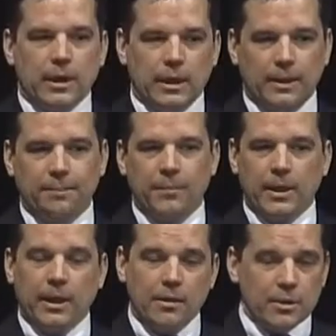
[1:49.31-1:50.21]
the
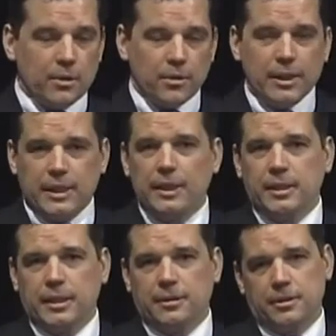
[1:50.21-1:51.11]
Common Core state
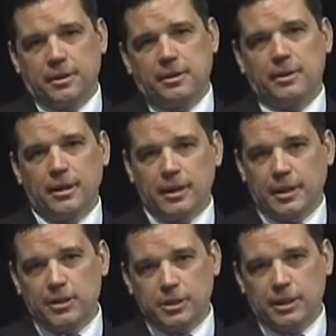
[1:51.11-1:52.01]
standards are
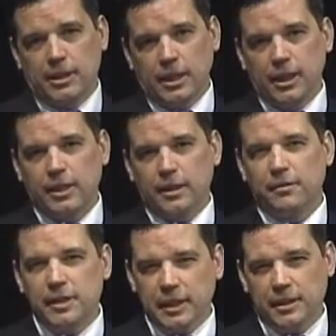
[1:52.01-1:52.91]
essentially a set of
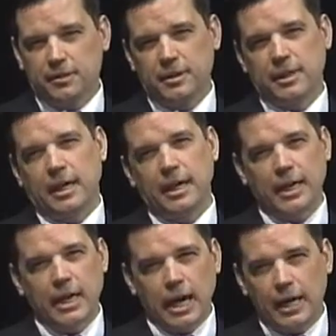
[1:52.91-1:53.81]
standards
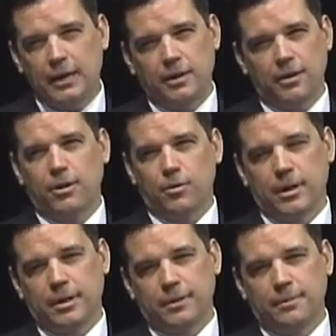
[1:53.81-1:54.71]
that guide our
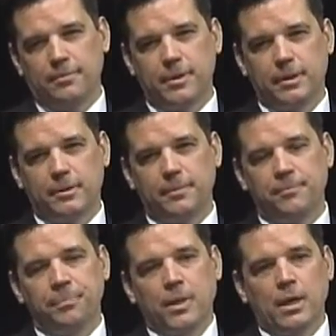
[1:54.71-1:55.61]
curriculum. So
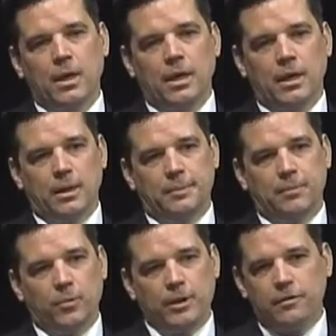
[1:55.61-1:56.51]

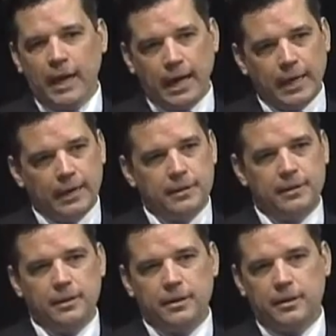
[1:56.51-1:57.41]
we've had
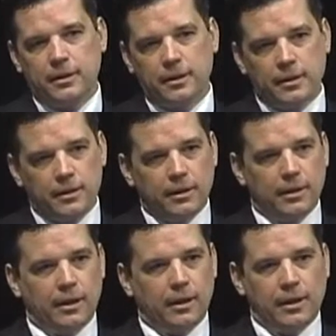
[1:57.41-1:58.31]

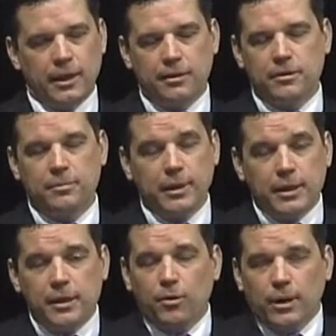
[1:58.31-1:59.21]

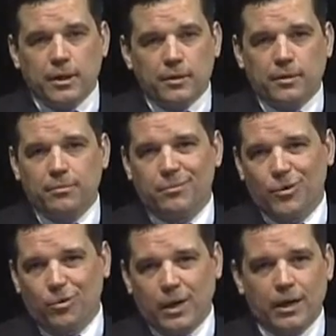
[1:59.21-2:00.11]
standards-based curriculum
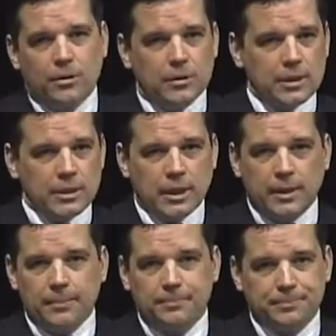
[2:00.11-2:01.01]
around,
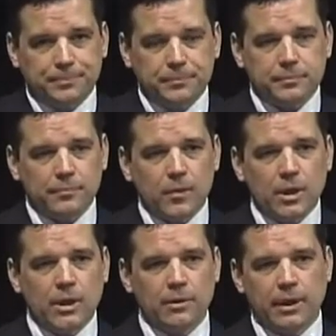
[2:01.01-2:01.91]

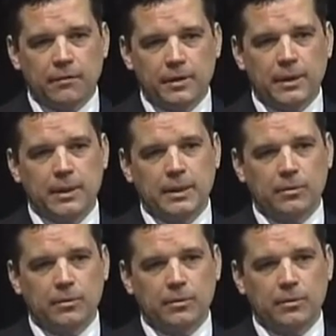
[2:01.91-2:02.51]
definitely